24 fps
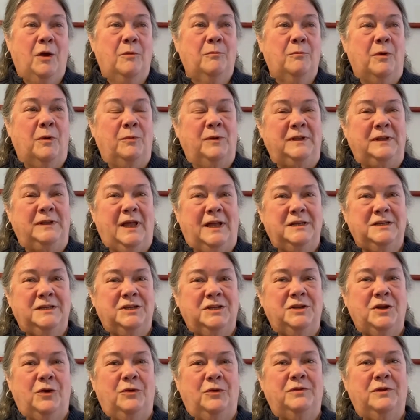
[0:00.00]
but we'd like to
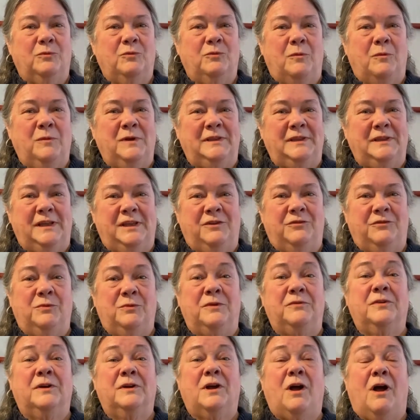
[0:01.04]
know that when we leave,
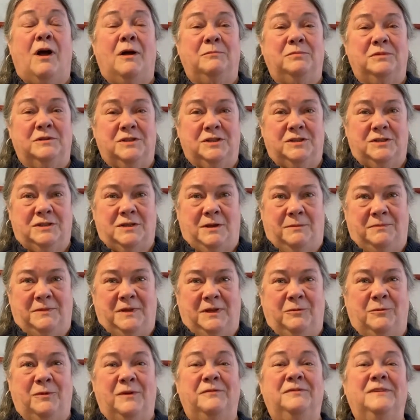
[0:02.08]
we've accomplished
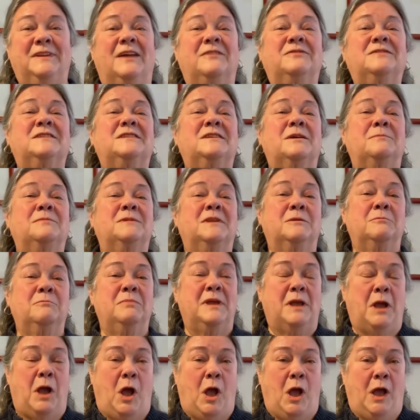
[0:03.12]
something, we've left something
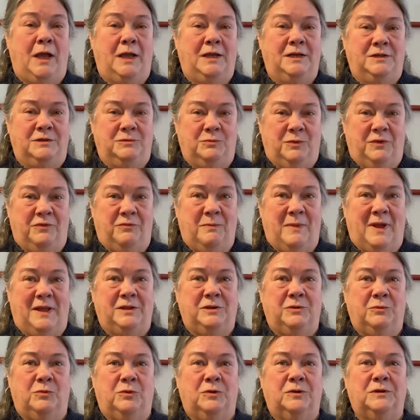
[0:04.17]
behind, we've made
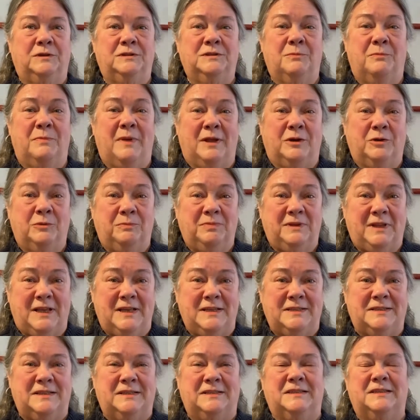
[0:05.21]
the world a better
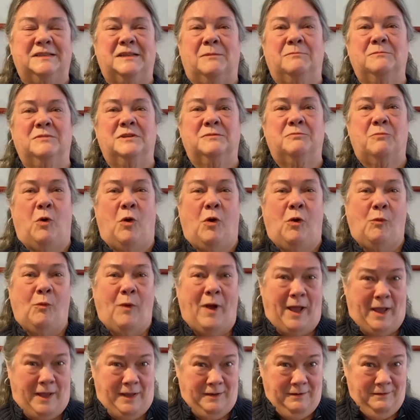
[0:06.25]
place in some small
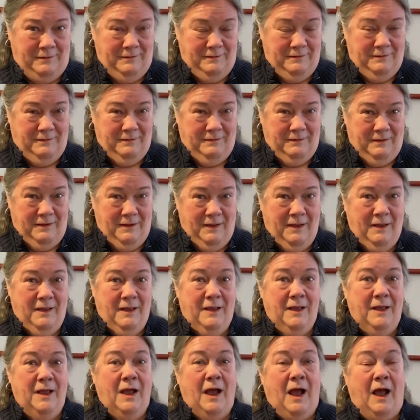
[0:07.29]
way.
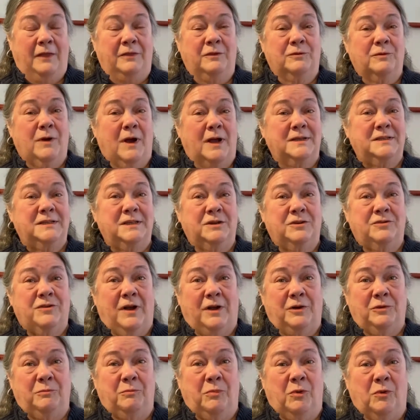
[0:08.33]
On the Rising
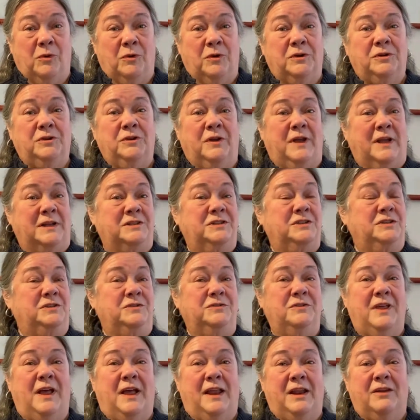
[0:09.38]
Ground board, you get to do
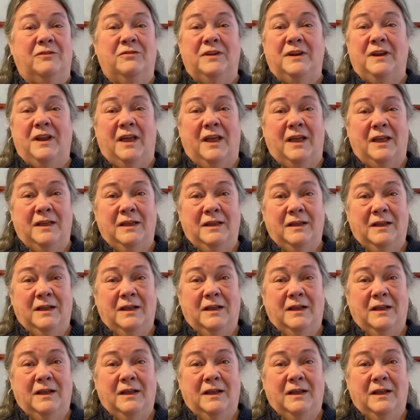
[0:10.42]
that every day.